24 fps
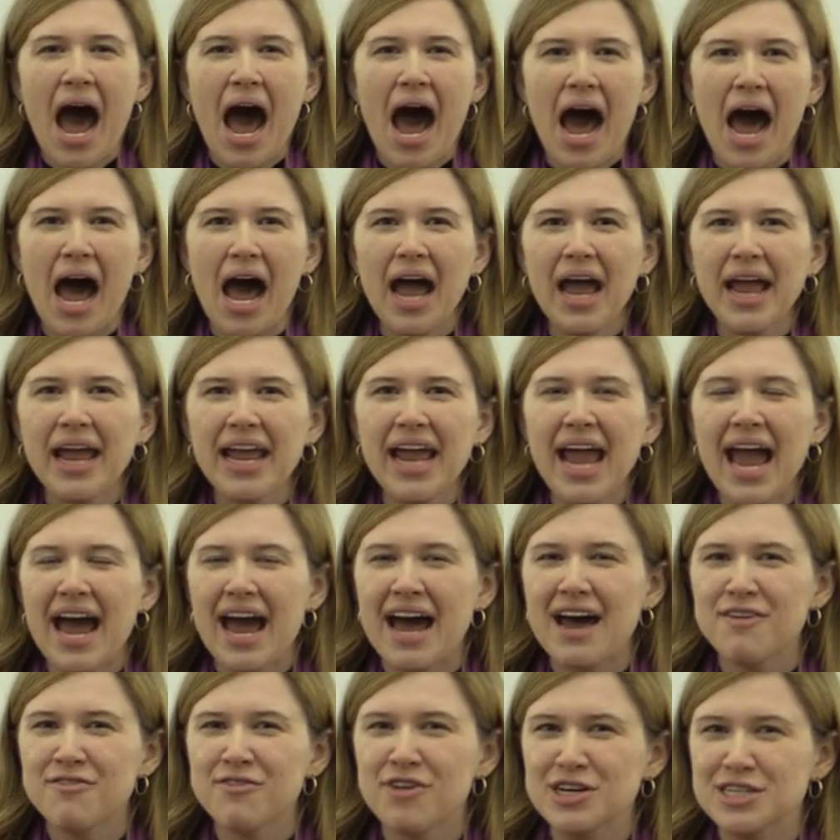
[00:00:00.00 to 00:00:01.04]
I
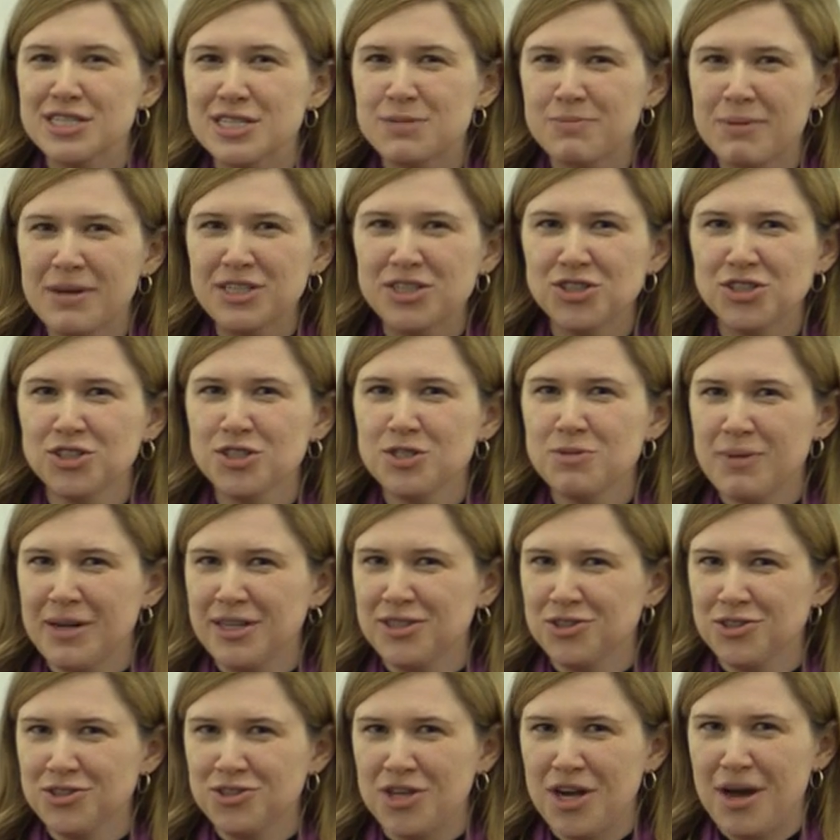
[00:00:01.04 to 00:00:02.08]
have a
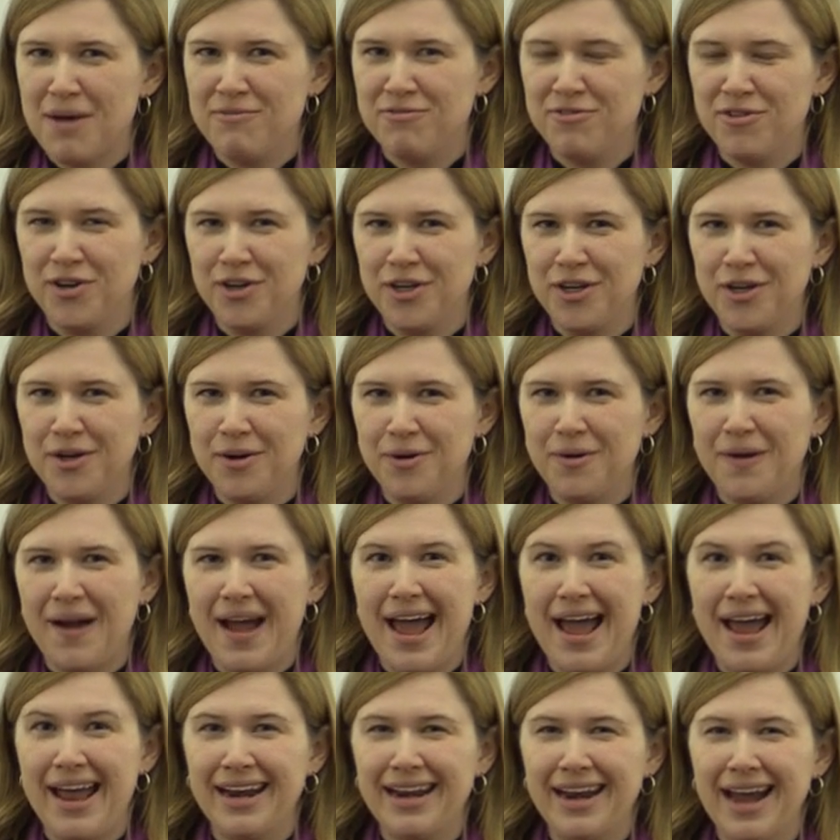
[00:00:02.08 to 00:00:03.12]
special job for you,
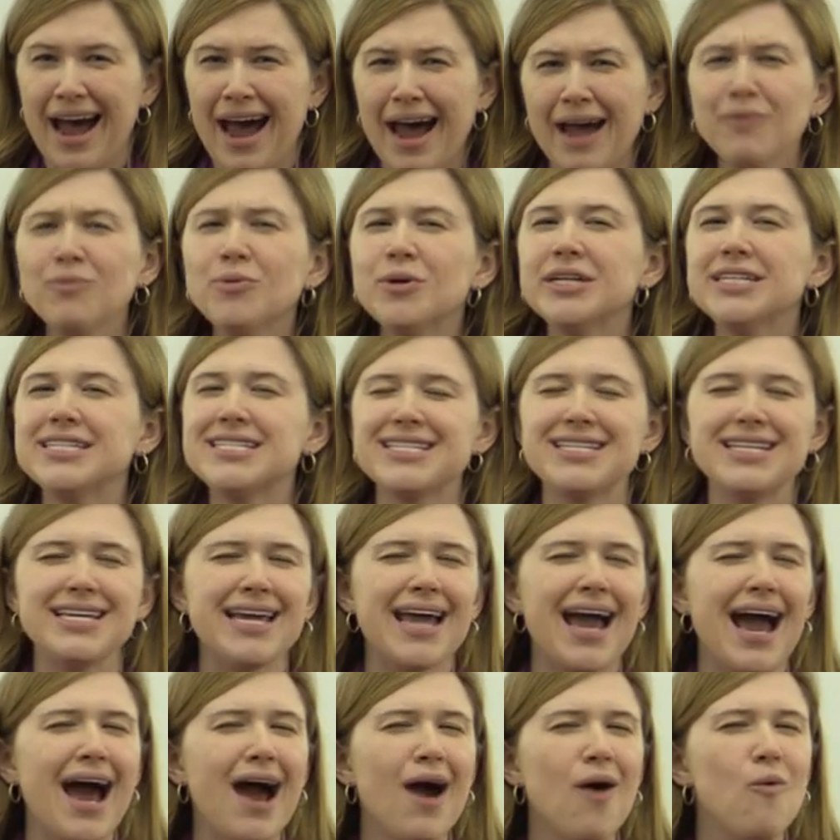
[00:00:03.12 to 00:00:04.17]
and I want to see
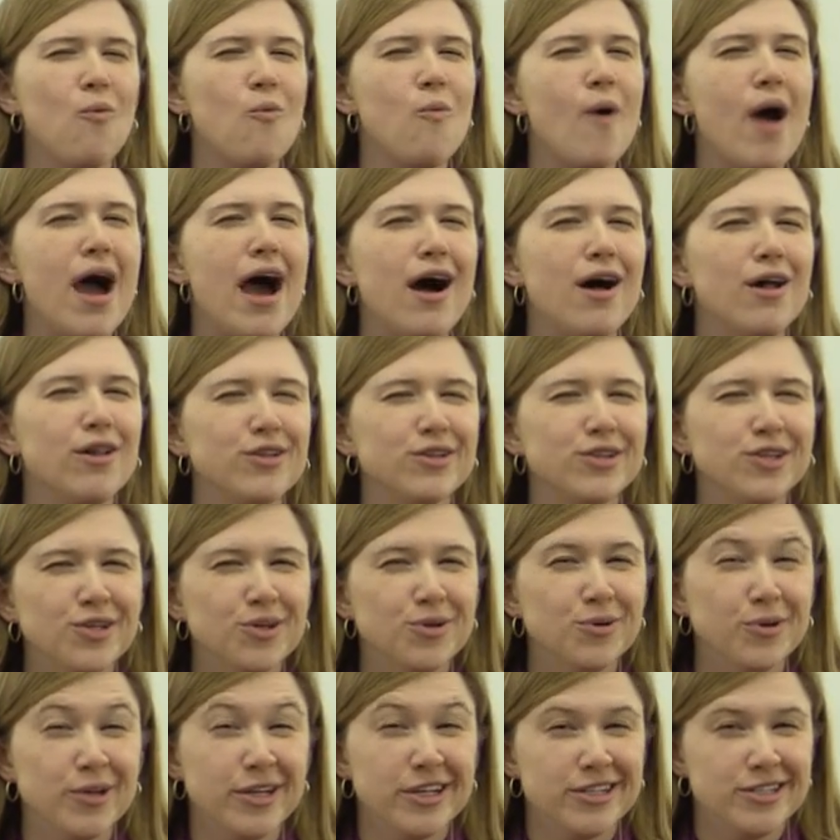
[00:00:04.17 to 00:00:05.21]
how well
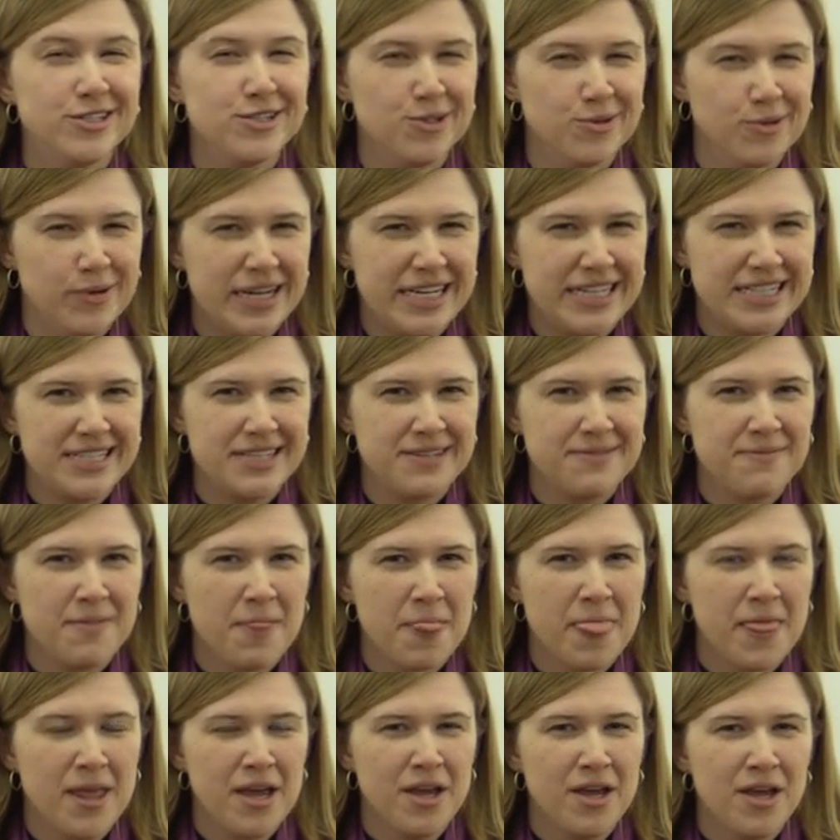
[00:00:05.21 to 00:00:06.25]
you can do it.
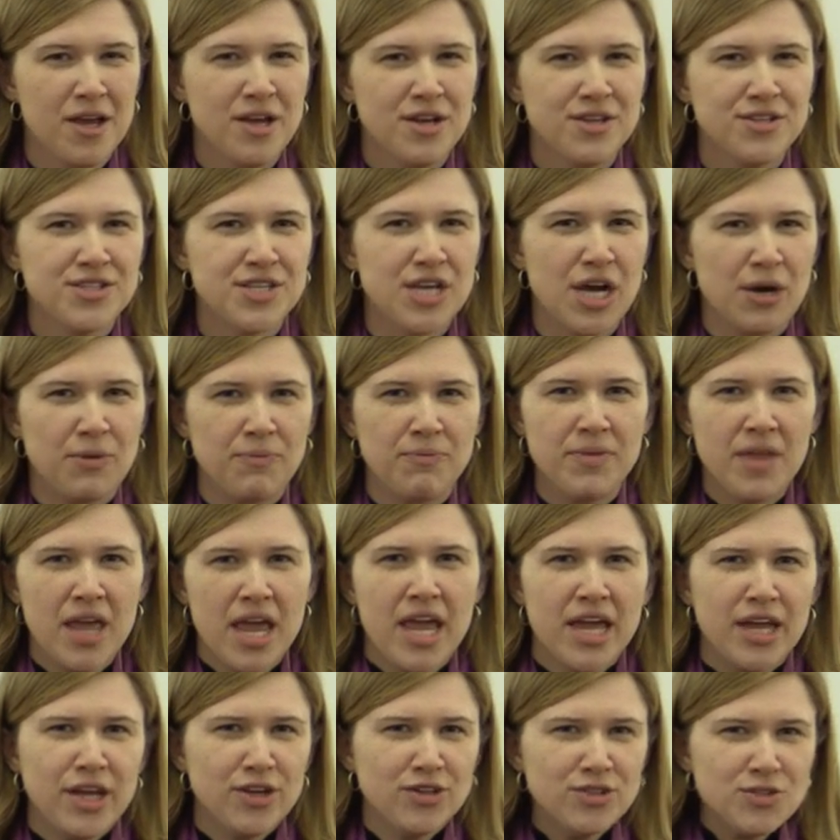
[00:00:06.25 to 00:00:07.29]
So,
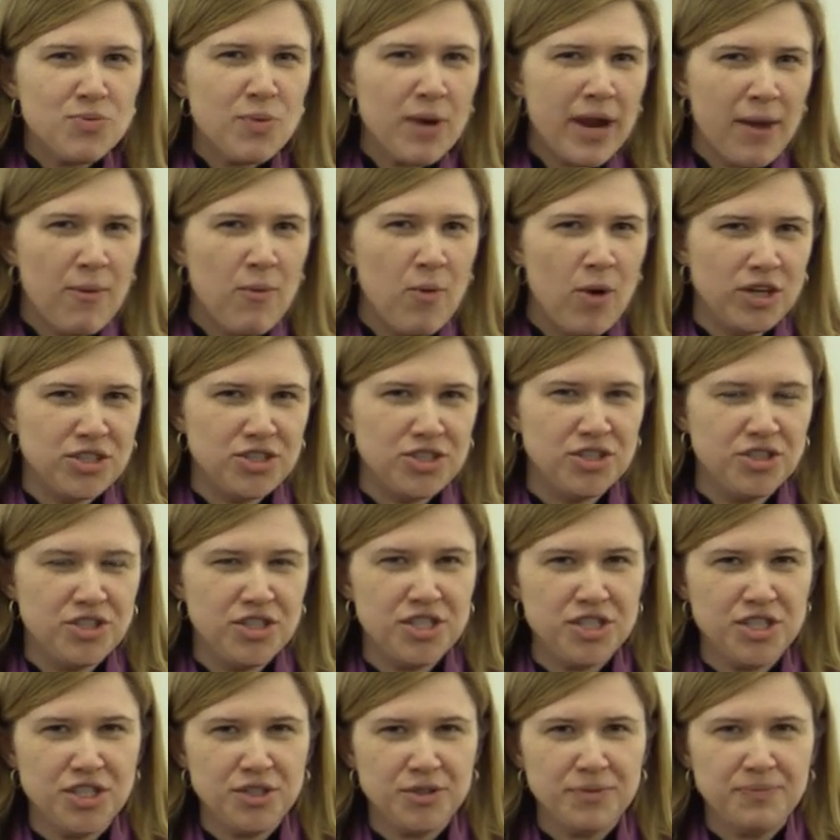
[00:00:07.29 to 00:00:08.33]
here's what I want you to
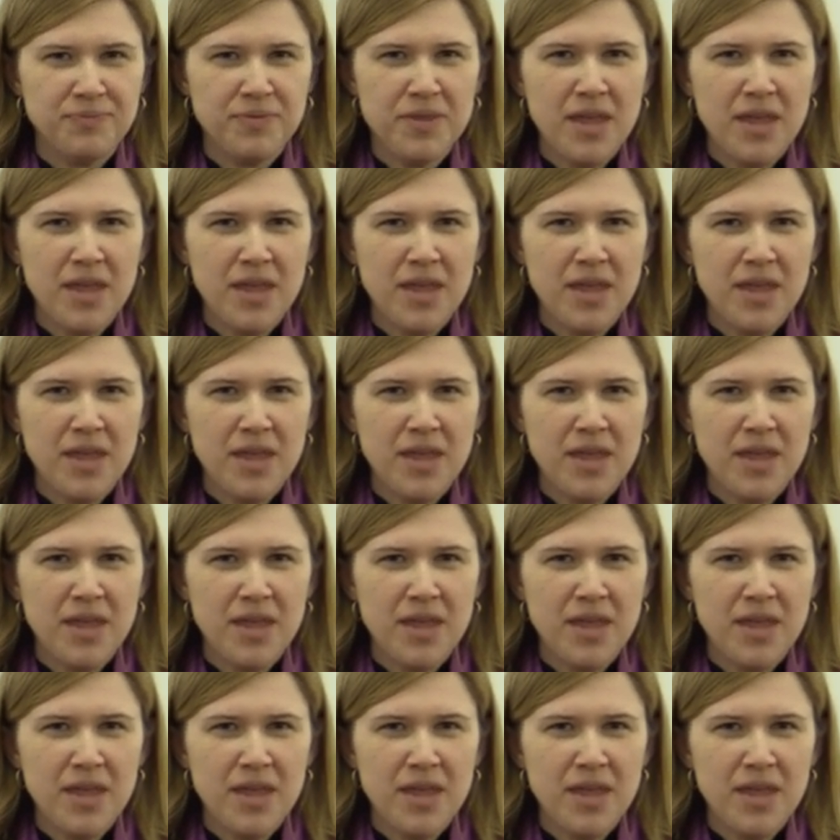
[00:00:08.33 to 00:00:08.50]
do.